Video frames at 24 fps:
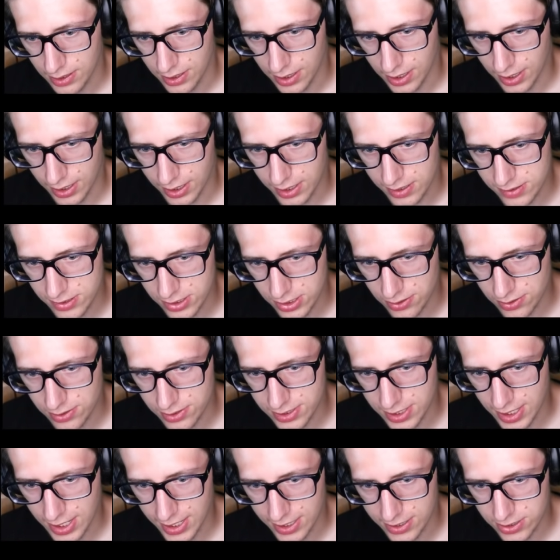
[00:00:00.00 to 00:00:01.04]
I guess your
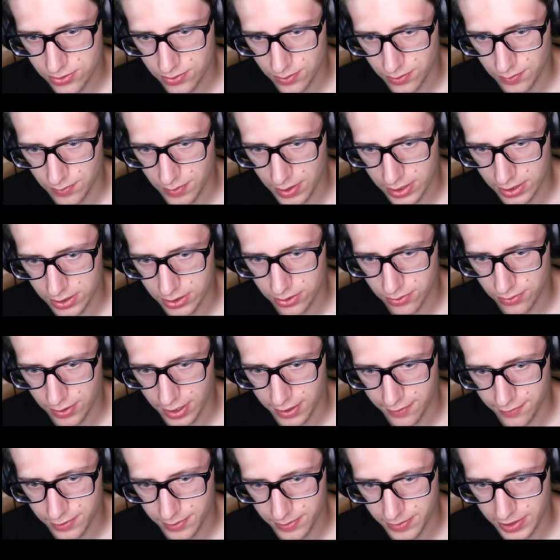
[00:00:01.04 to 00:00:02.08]
attacks with Red Goo
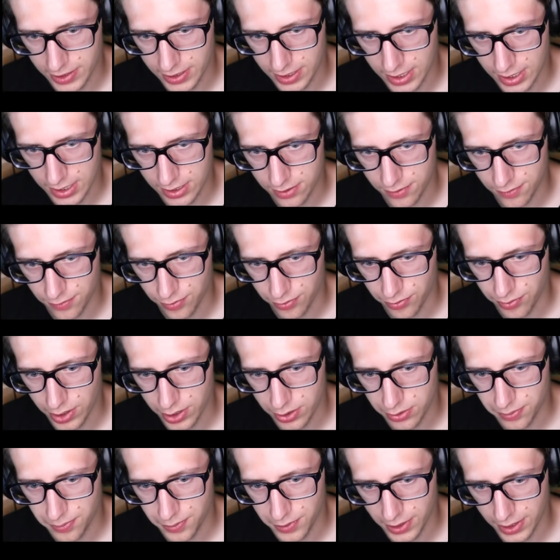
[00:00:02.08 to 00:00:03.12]
have to be kind of
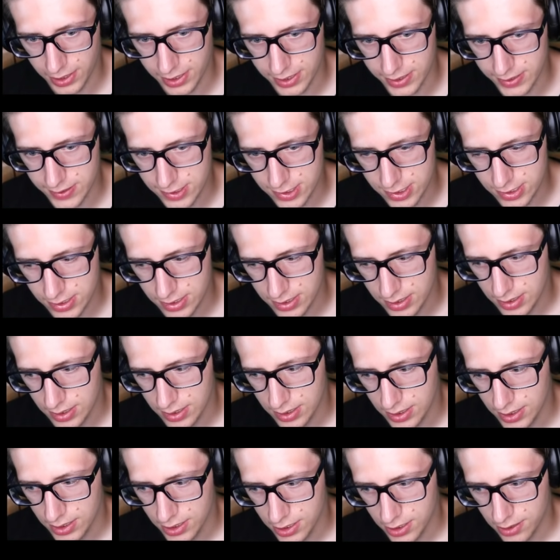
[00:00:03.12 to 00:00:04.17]
well placed,
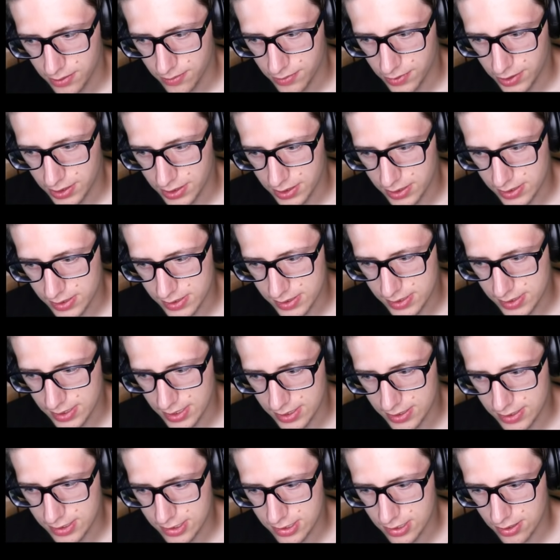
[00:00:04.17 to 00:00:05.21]
because
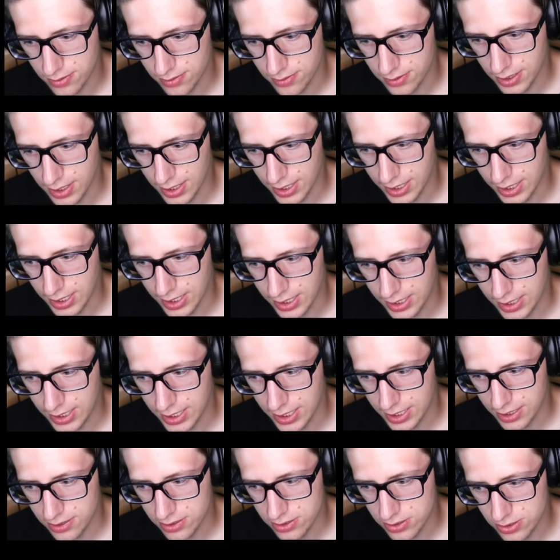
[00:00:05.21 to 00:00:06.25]
it's so light, it
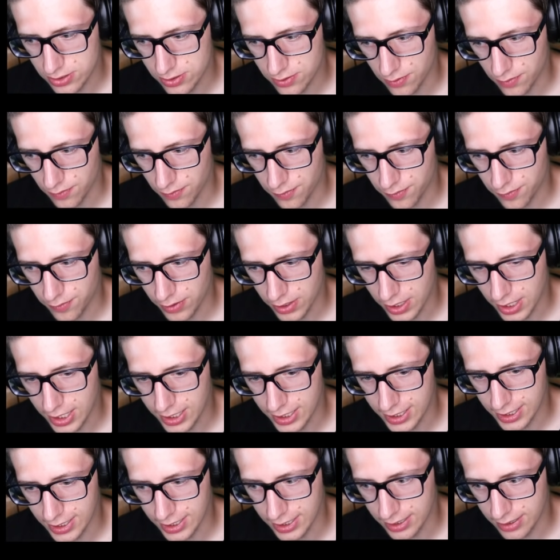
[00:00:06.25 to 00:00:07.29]
can just
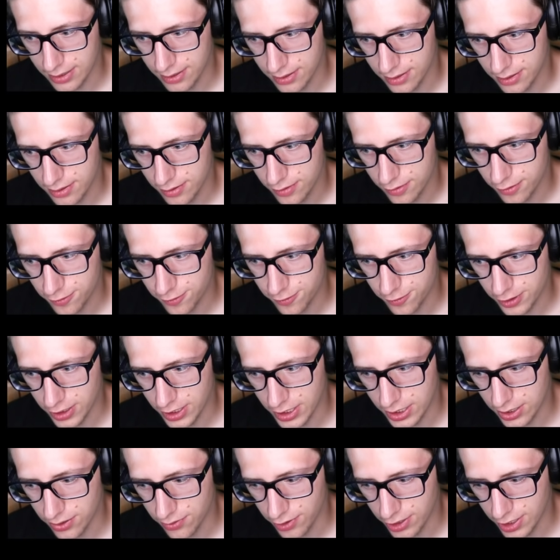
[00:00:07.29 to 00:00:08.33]
fly
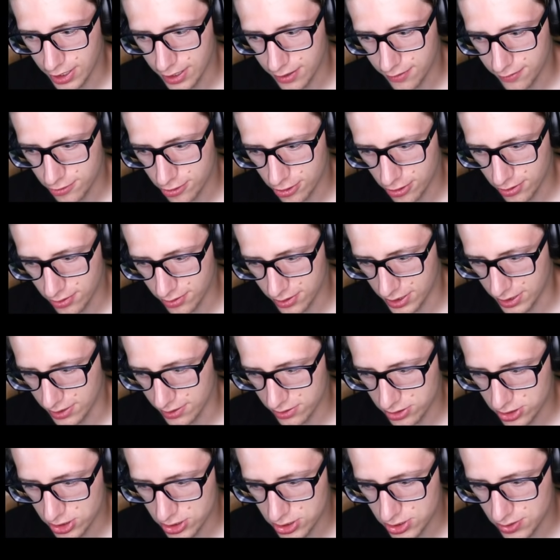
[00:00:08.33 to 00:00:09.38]
away after. Okay, let's
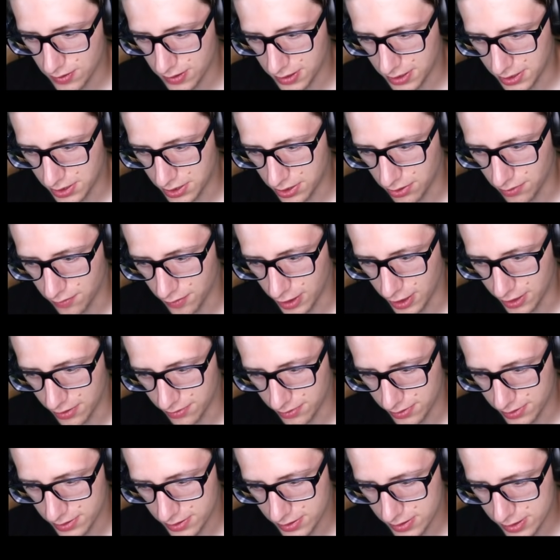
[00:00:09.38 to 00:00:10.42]
just do it underground.
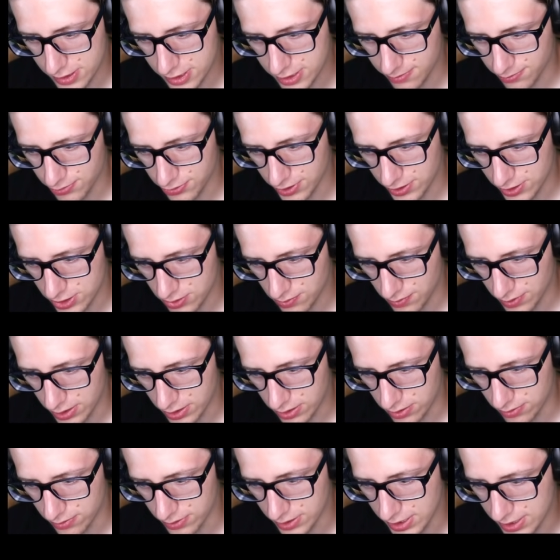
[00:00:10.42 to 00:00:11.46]
Simplest way to
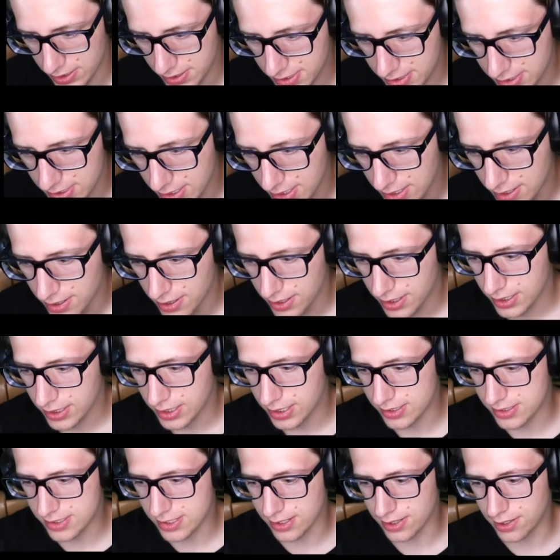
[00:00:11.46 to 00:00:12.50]
do this.
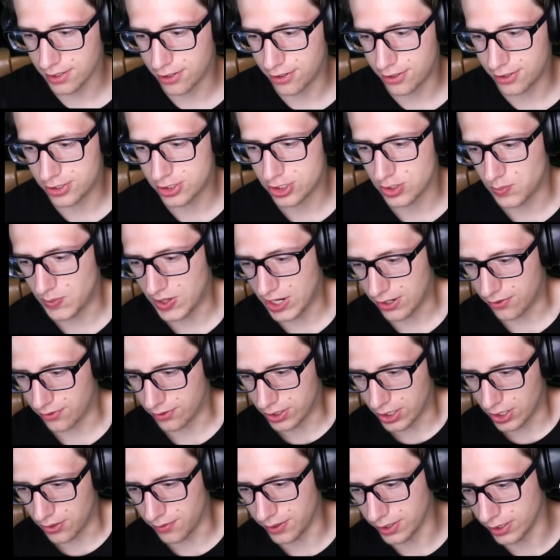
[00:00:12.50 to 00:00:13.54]
Gets a large amount
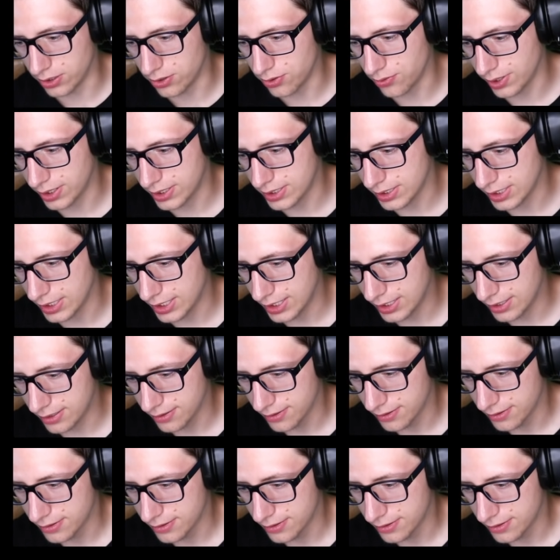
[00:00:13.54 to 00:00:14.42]
going quickly.